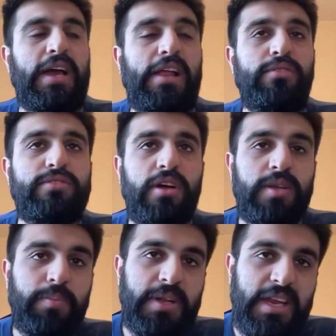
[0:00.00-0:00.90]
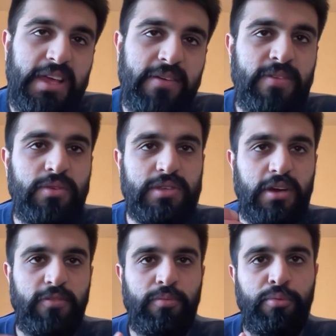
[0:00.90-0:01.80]
and you'll start to believe in
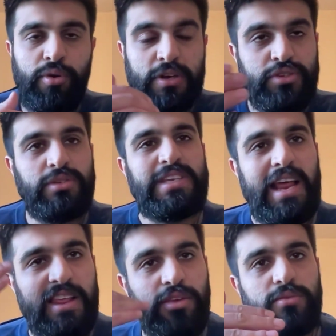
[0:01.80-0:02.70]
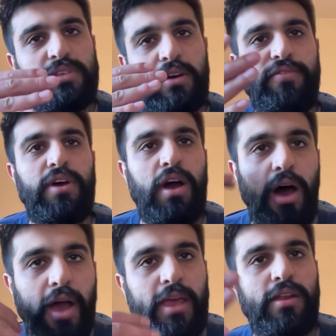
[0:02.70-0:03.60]
yourself more, because you're telling yourself,
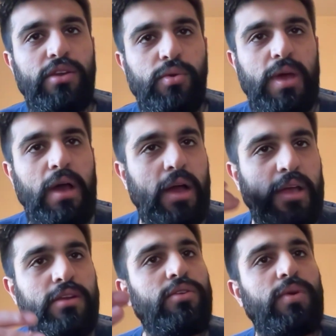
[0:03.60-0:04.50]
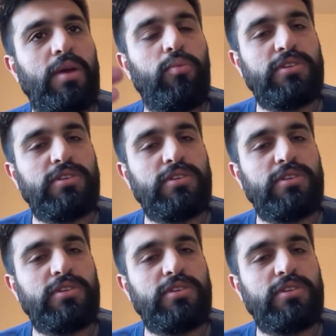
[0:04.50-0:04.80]
I can do it, I can do it.